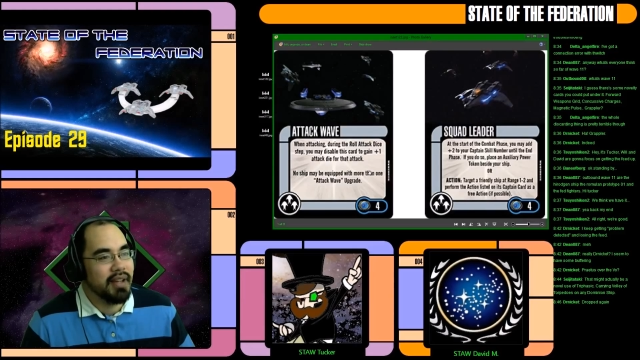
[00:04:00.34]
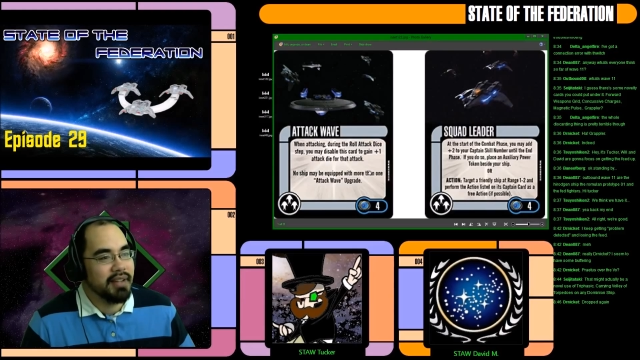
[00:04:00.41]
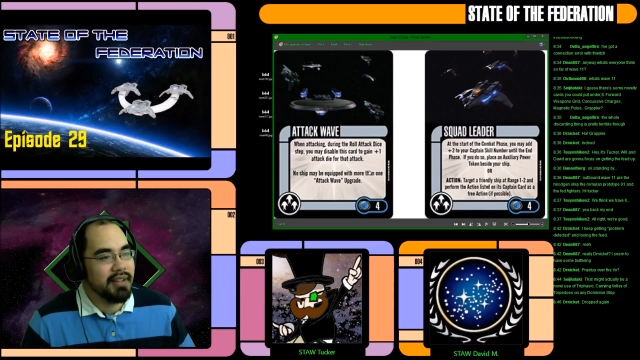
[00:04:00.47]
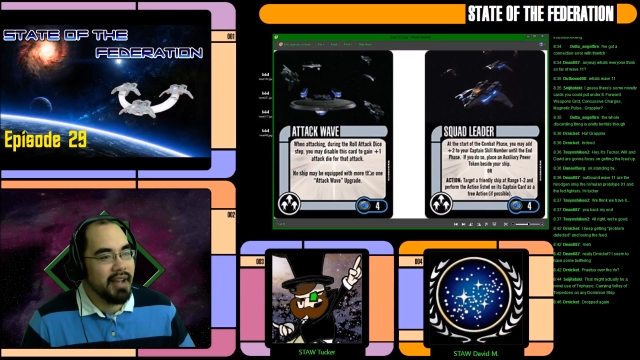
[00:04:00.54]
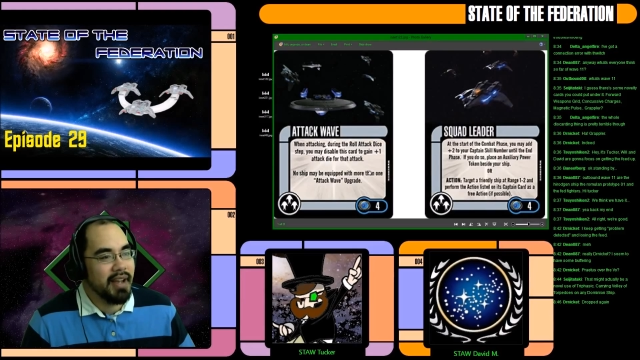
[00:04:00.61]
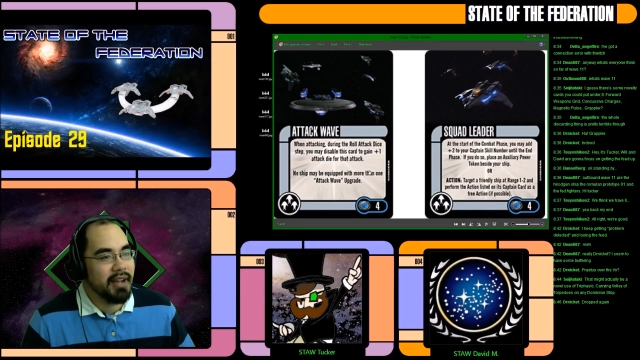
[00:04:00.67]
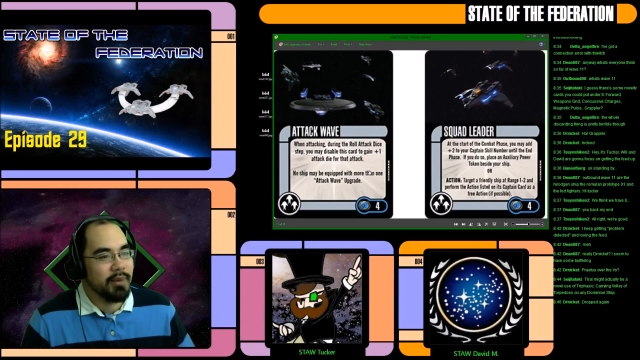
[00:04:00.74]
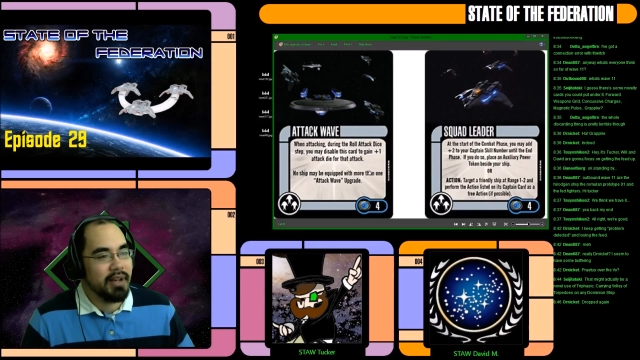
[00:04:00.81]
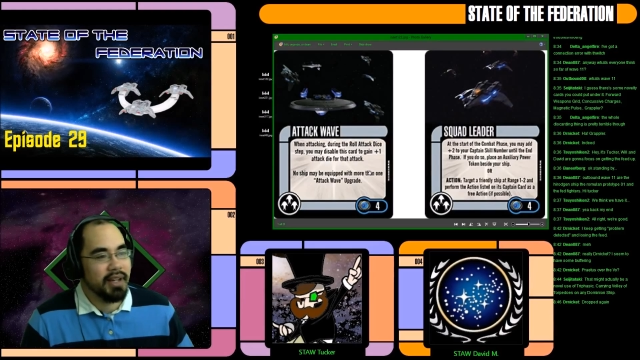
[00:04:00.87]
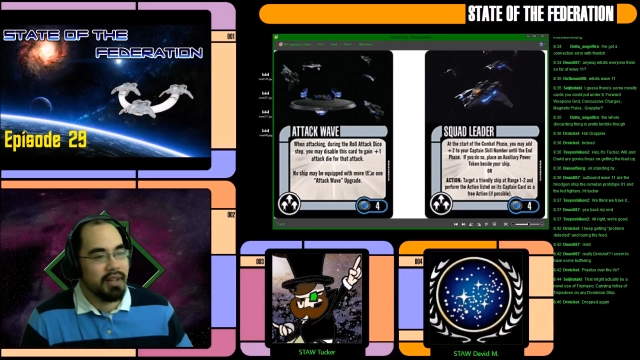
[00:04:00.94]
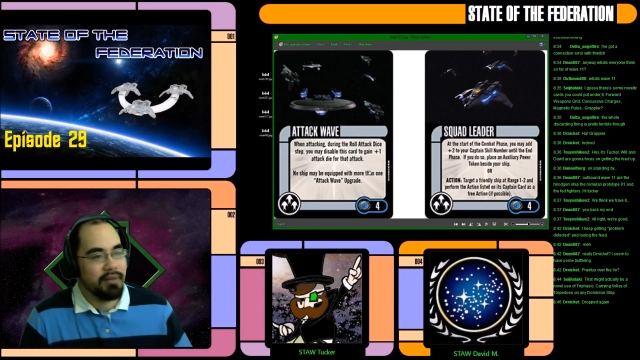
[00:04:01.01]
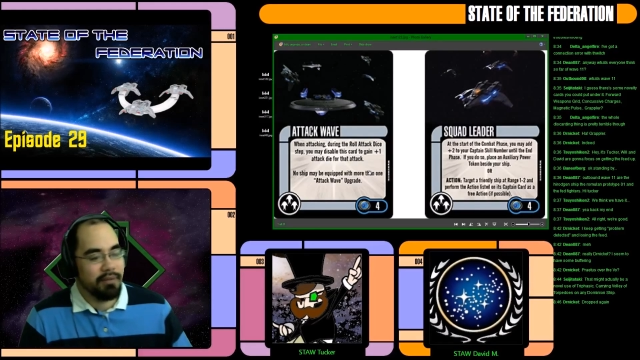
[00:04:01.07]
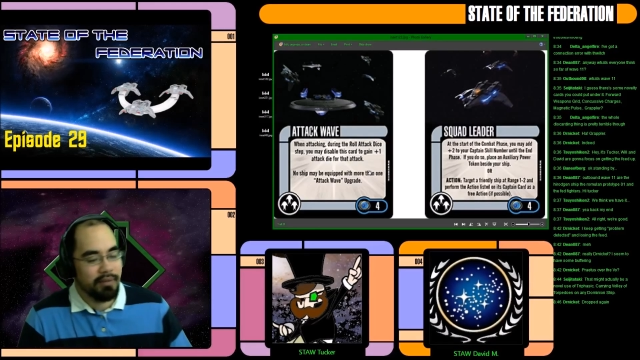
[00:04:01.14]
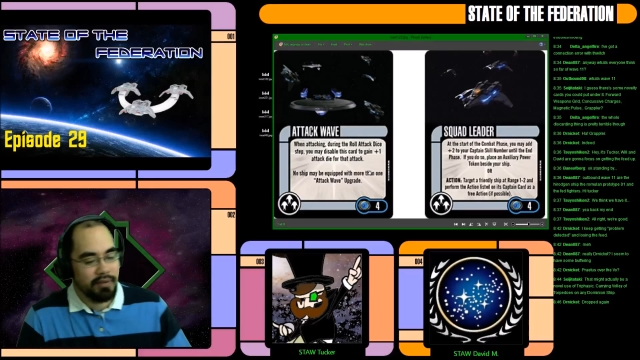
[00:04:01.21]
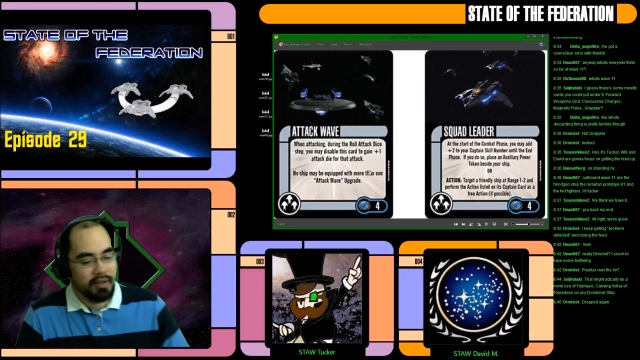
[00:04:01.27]
Attack
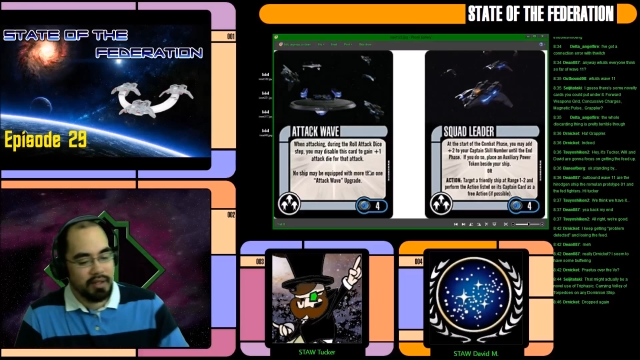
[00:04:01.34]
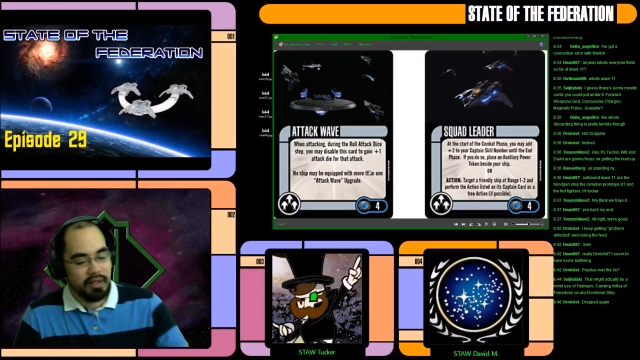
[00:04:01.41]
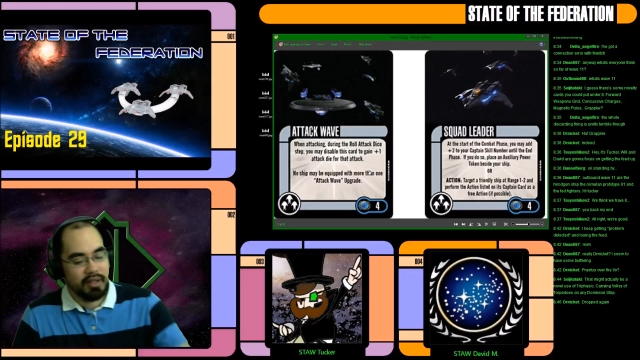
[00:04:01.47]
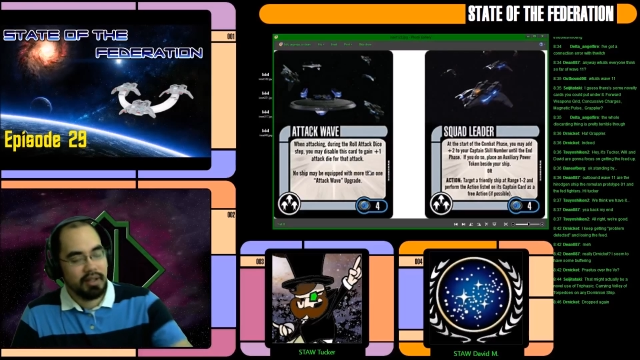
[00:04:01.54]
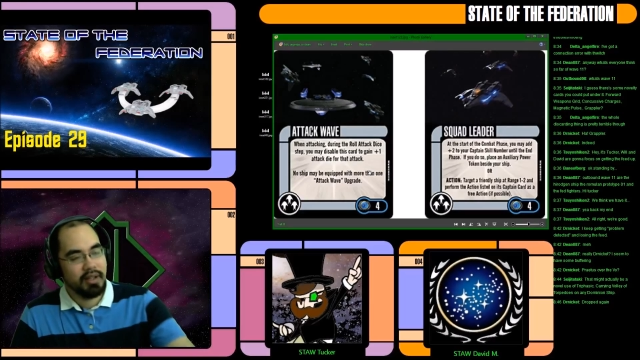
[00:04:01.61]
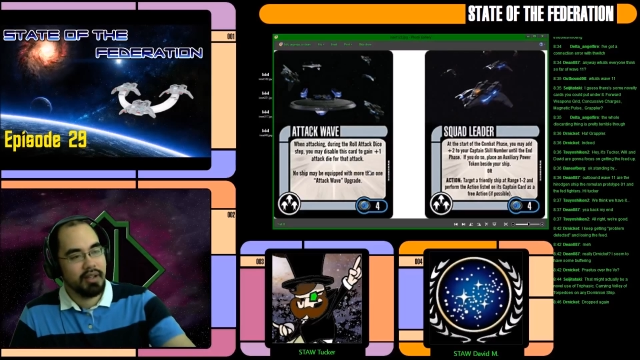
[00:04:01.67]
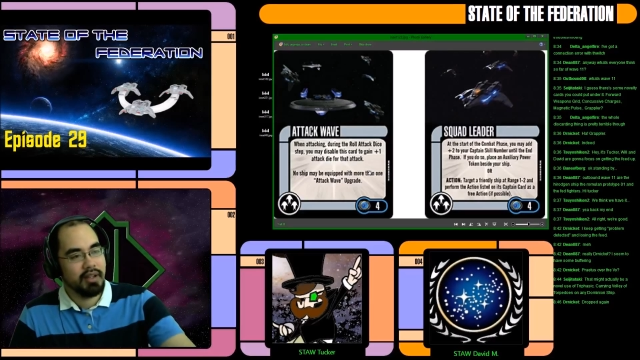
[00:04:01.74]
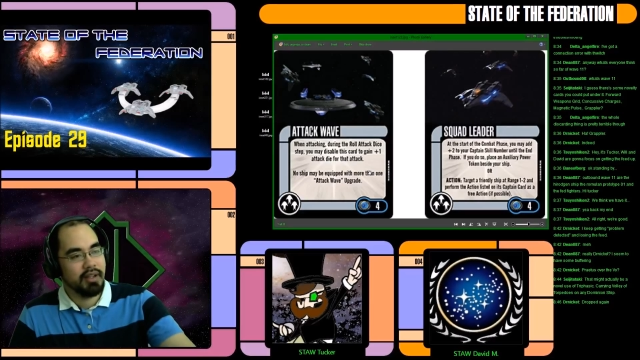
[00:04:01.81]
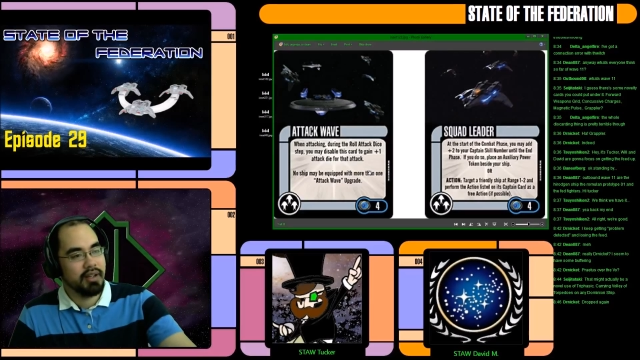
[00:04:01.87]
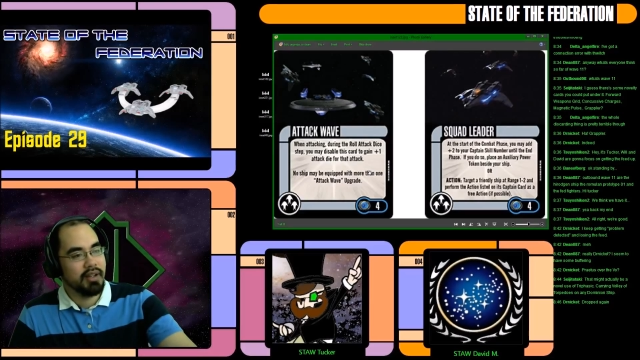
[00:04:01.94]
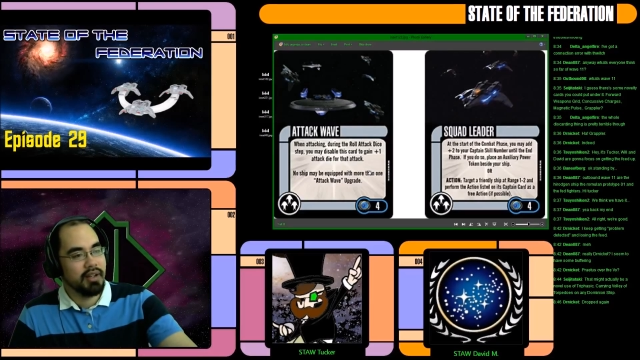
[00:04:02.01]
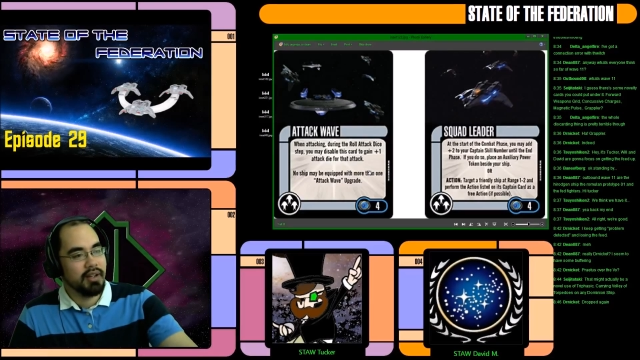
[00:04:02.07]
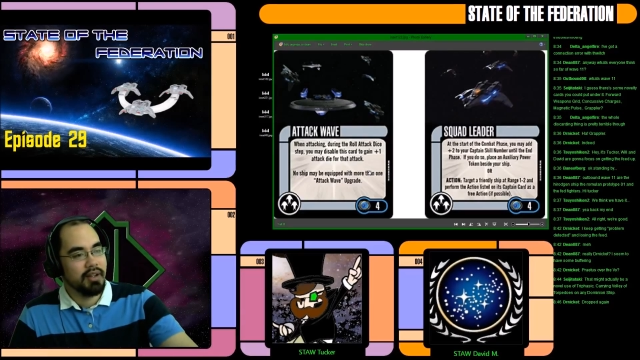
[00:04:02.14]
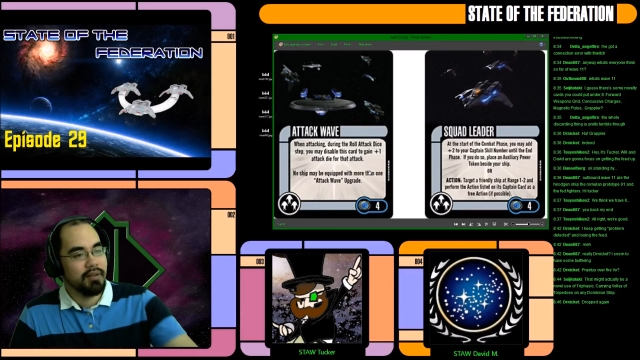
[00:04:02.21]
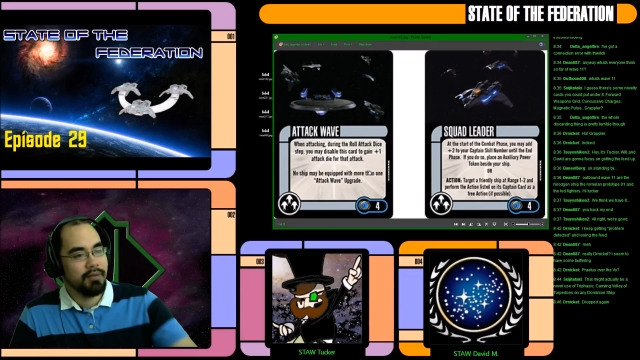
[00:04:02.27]
Wave,
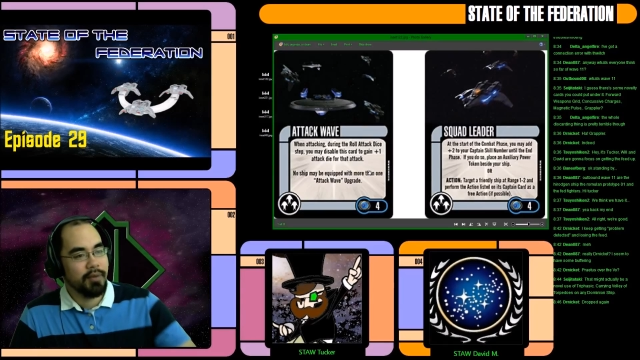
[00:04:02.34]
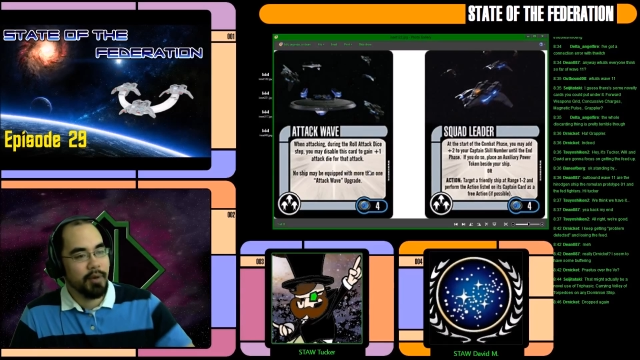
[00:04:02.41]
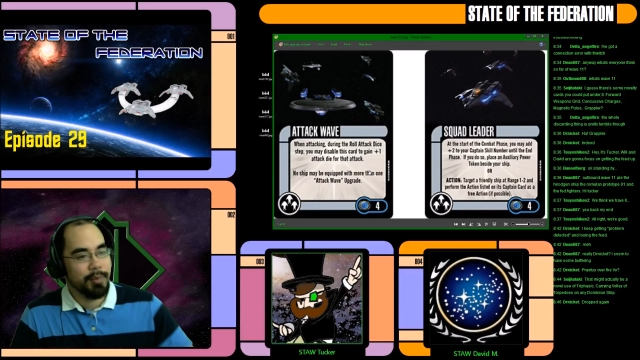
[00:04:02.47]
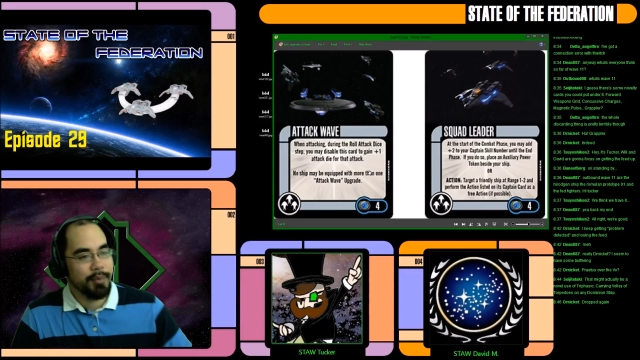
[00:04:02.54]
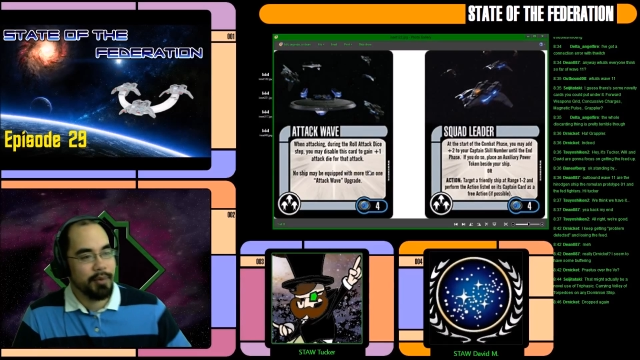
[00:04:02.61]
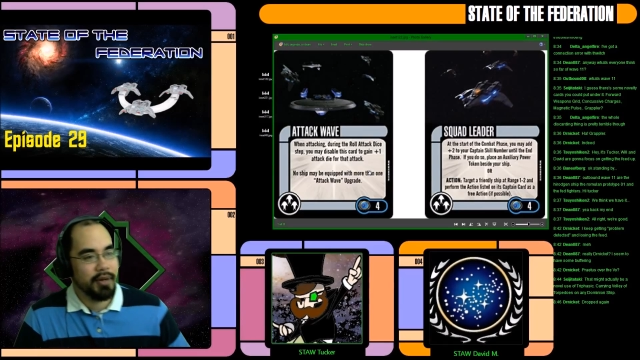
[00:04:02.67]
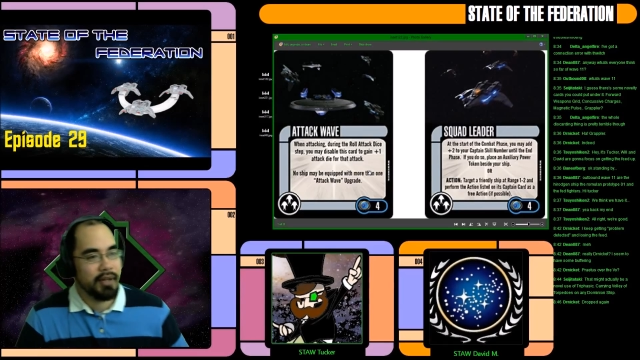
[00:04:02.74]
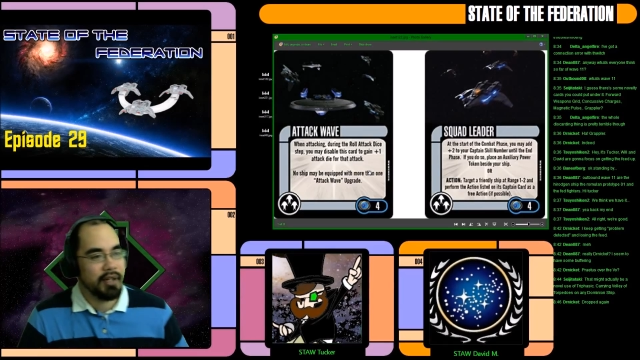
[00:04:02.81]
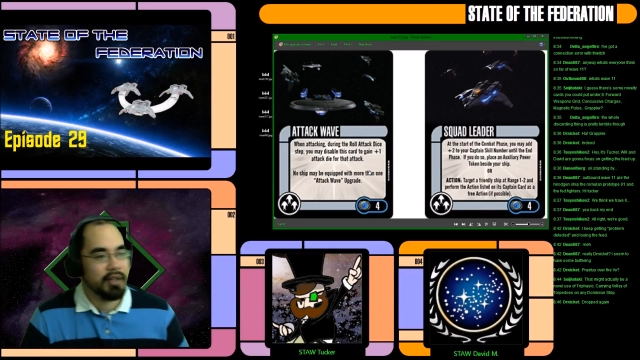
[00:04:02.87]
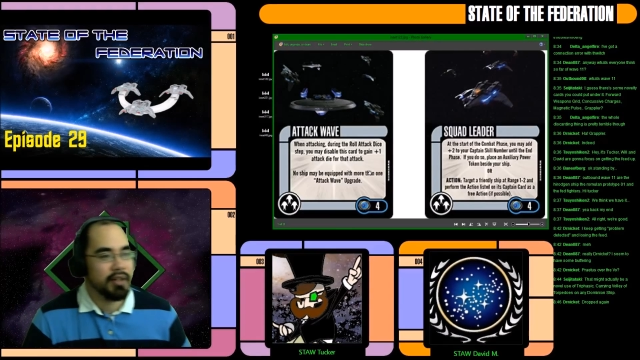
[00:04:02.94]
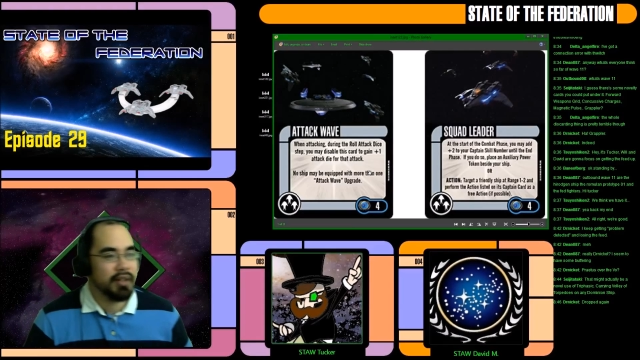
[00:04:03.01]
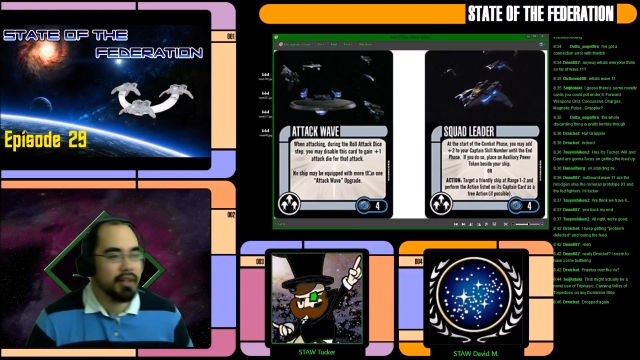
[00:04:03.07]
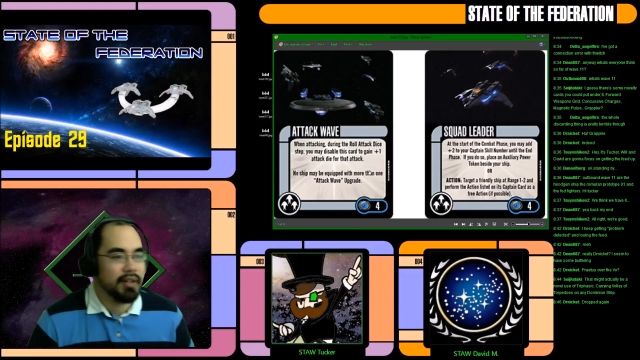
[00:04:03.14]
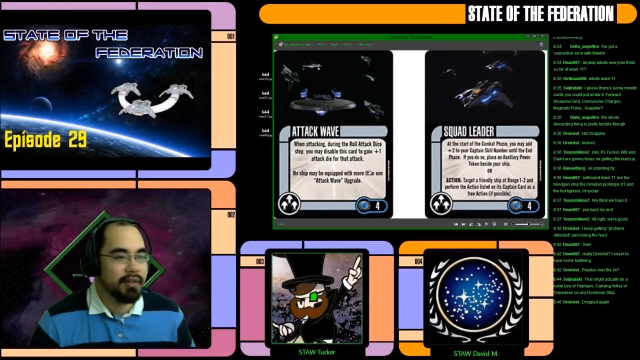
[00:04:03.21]
4 point.